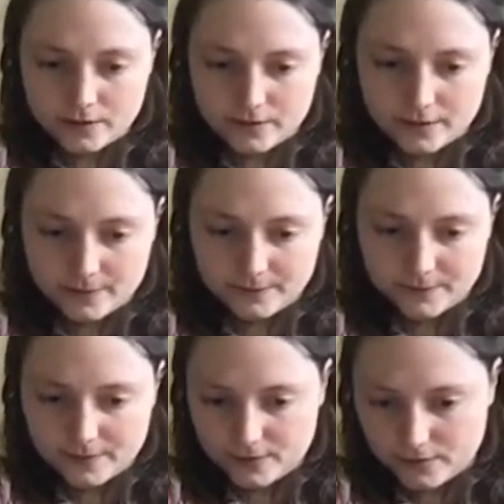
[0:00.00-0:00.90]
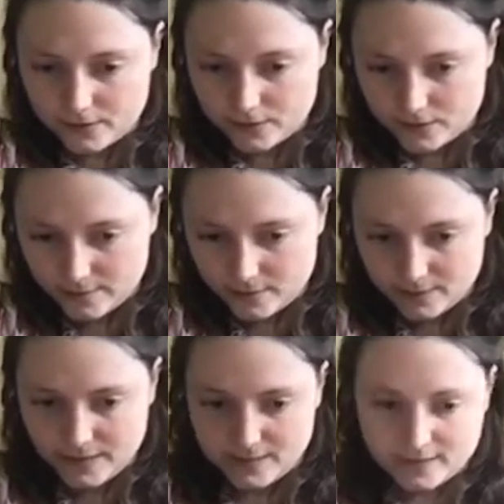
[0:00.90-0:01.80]
Um, just let me
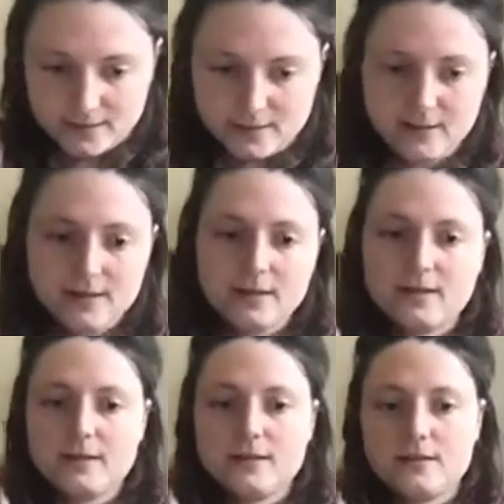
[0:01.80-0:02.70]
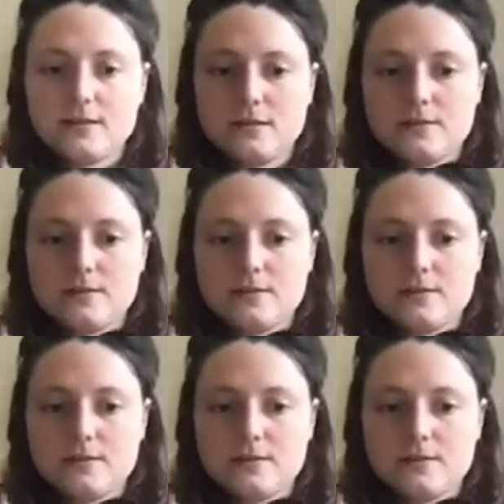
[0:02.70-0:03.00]
place. So